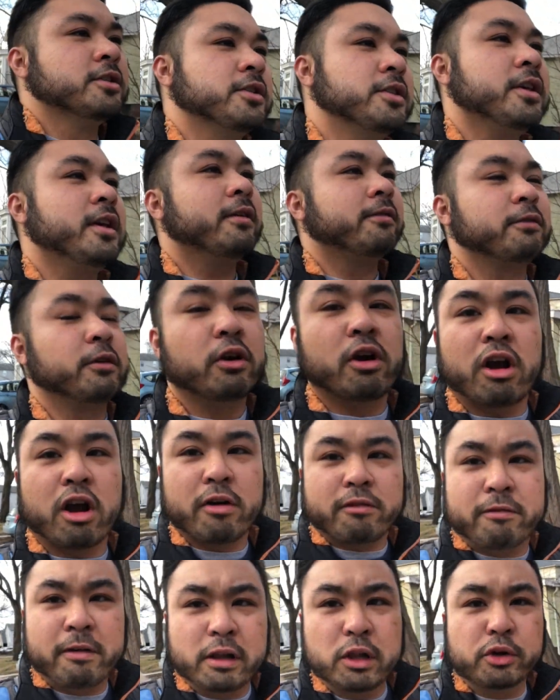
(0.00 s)
So I think if there
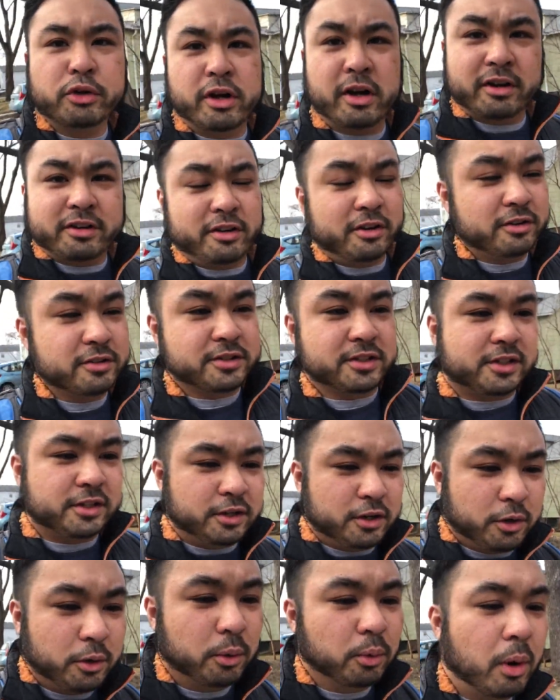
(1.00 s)
are fellow young adults,
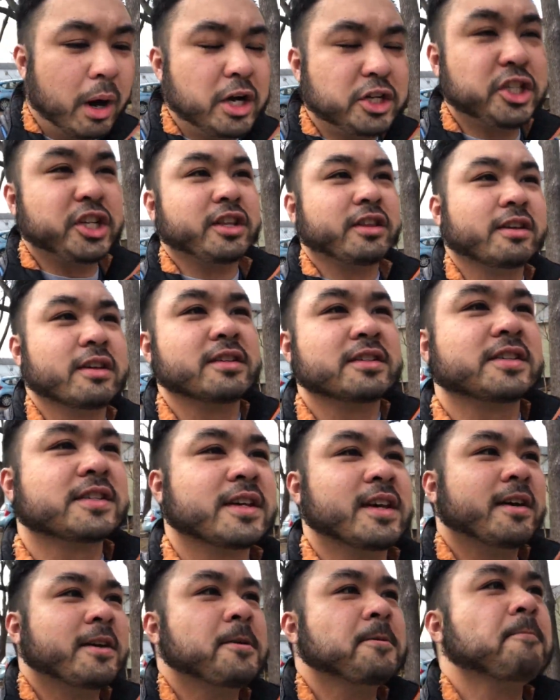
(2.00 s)
watching
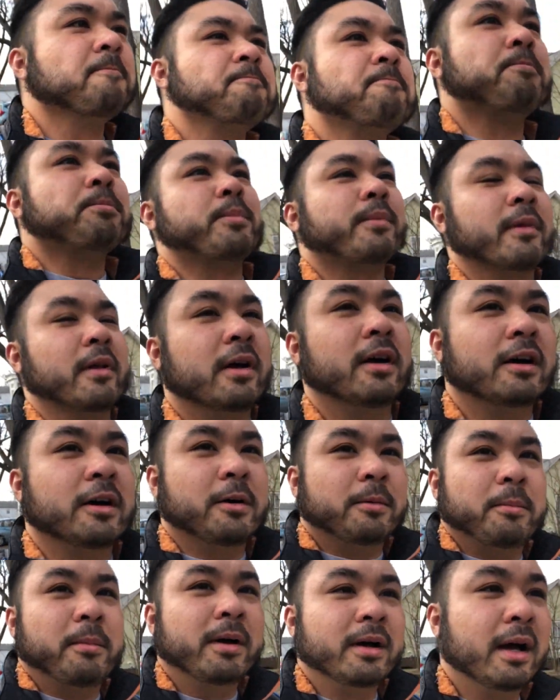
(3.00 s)
this,
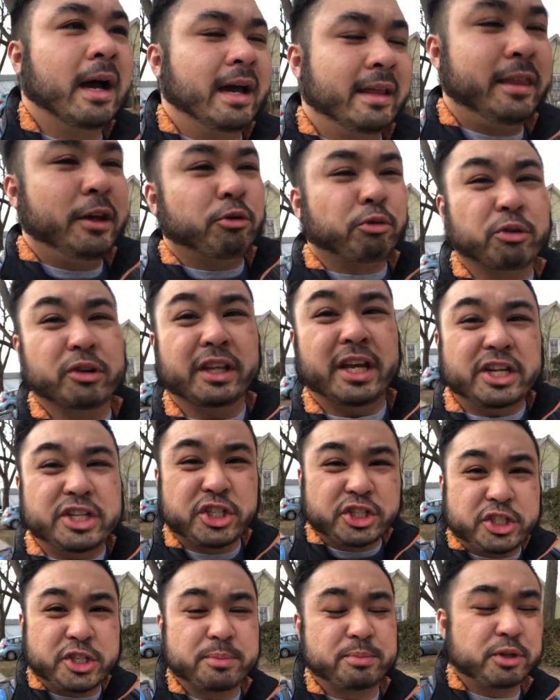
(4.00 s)
I think
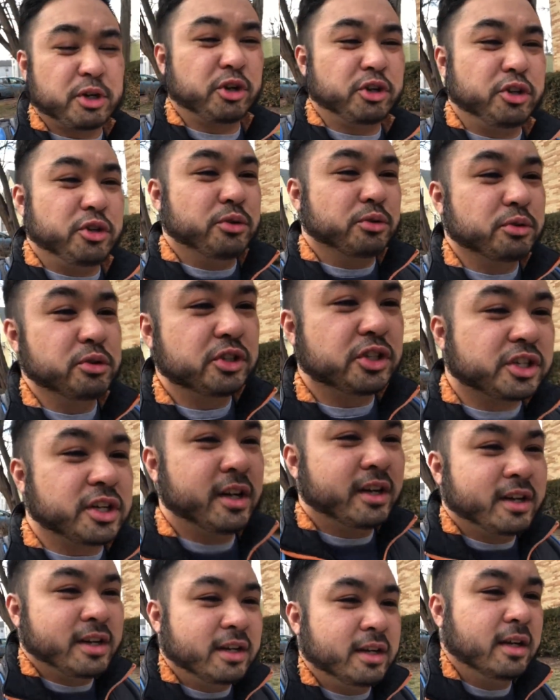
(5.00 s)
relationships are huge.
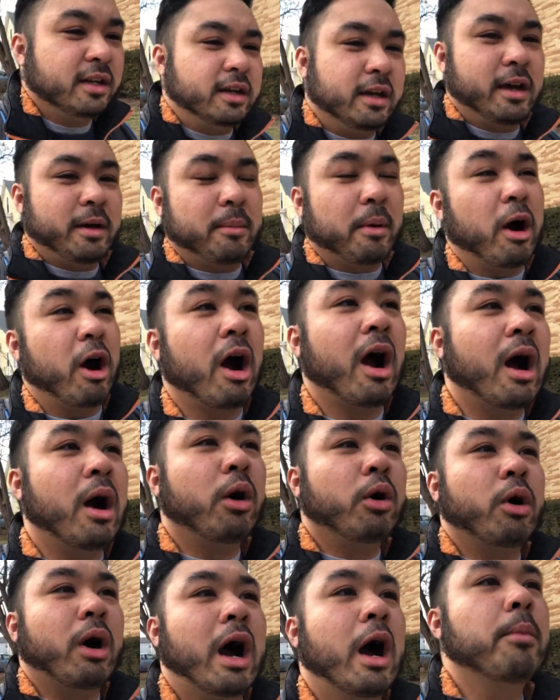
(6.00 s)

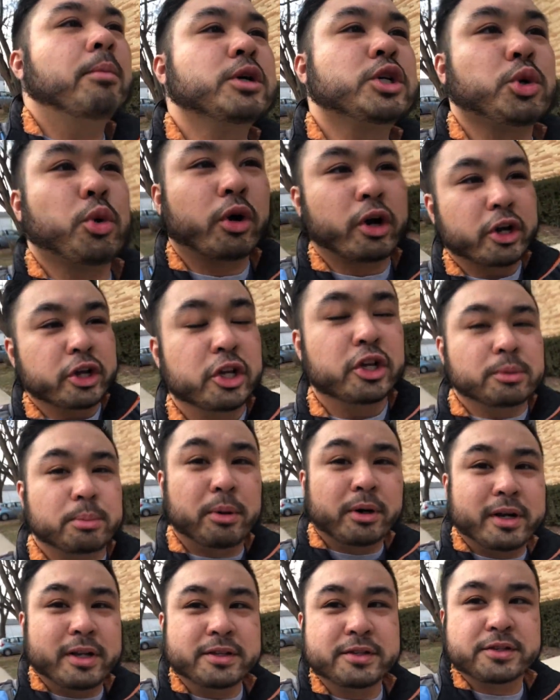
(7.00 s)
How much work are you going to
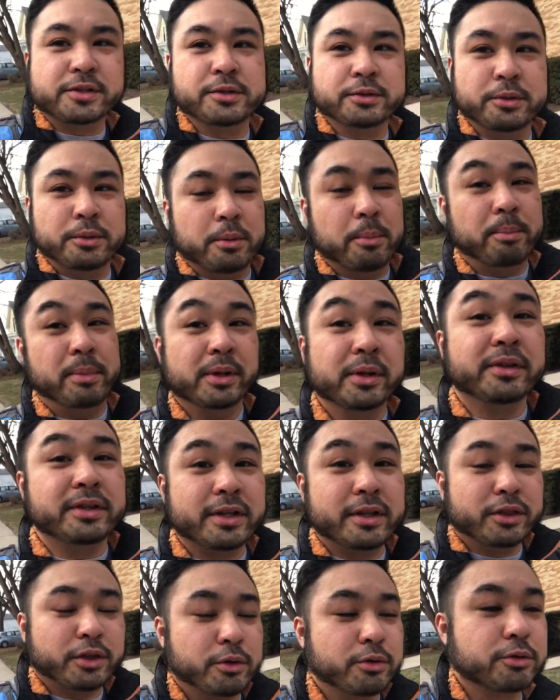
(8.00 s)
put into
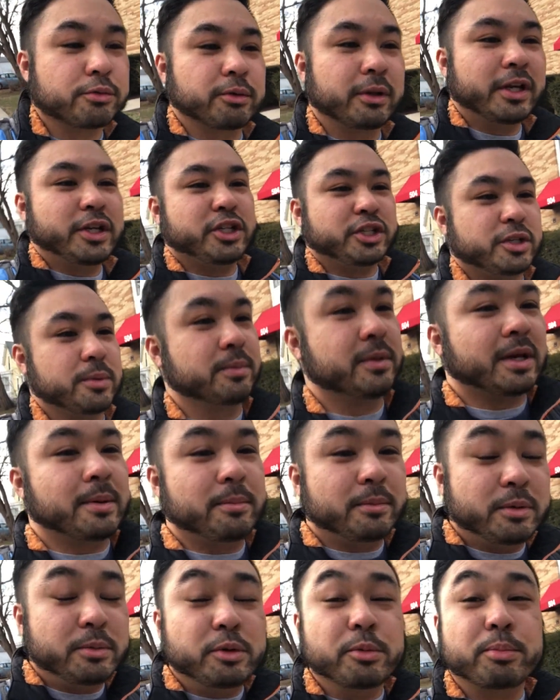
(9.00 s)
building those relationships that
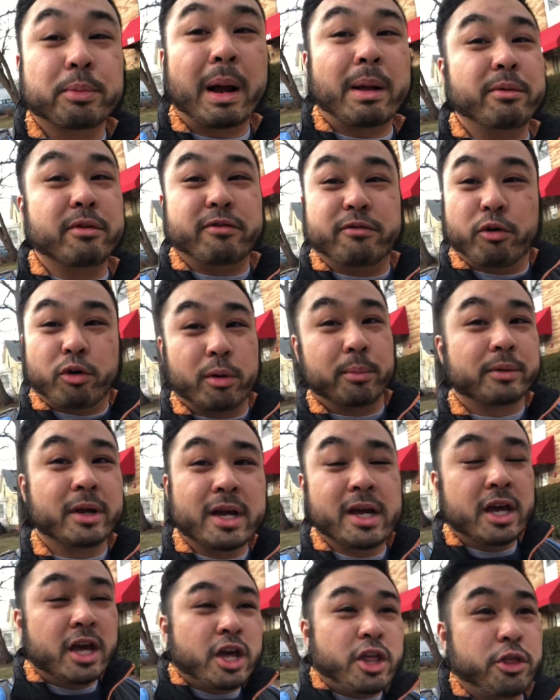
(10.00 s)
you probably
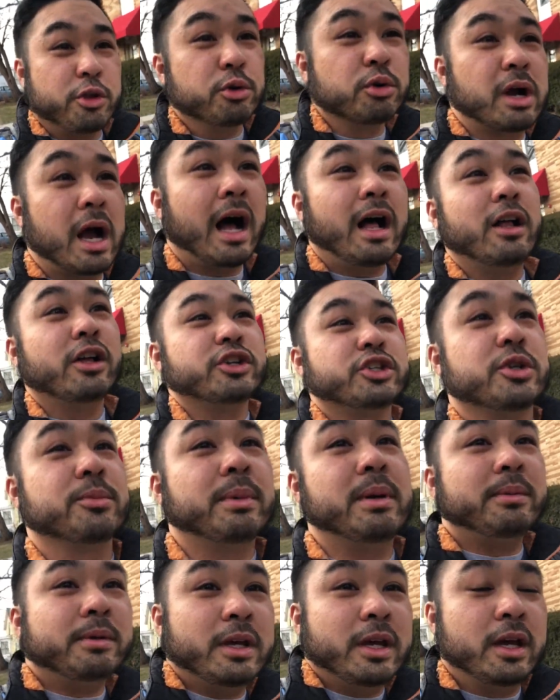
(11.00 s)
formed through college or
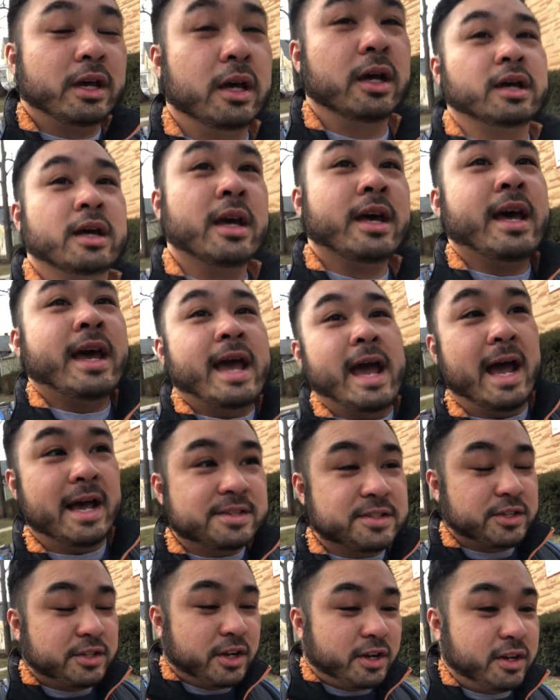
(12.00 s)
maybe
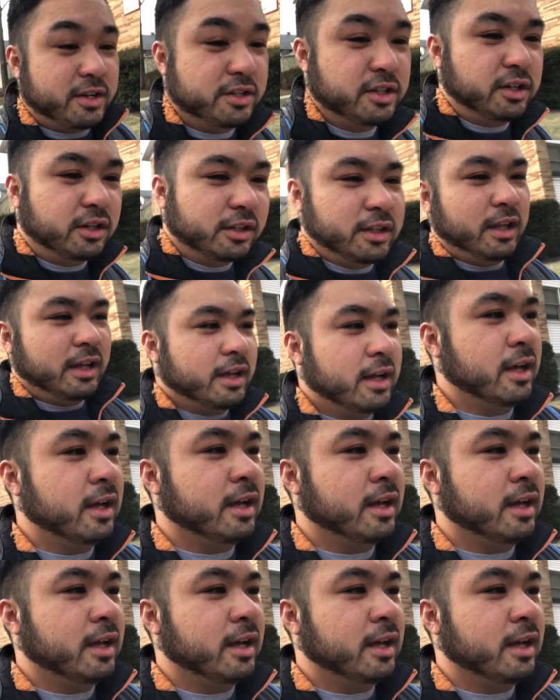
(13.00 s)
as a young adult?